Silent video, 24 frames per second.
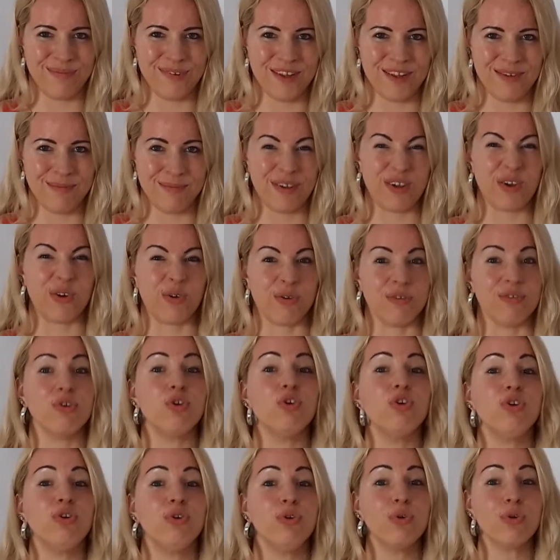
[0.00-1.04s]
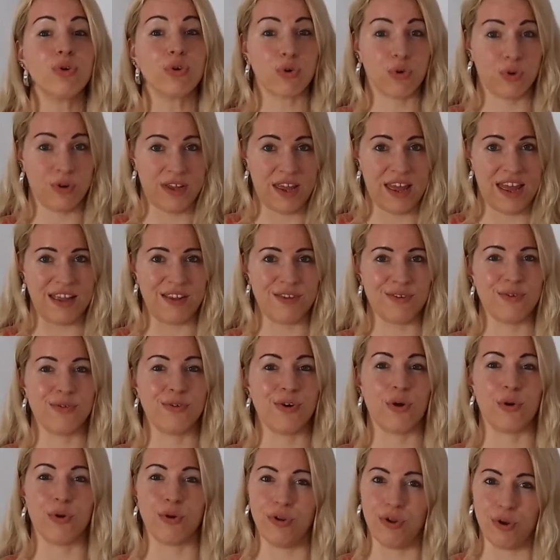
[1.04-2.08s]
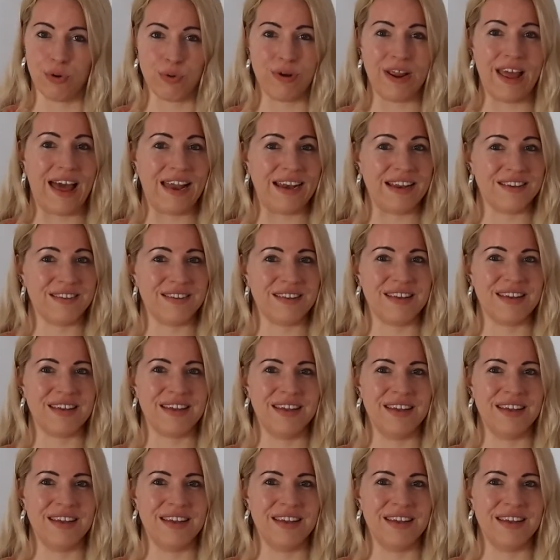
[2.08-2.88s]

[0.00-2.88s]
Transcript: Because you create your reality.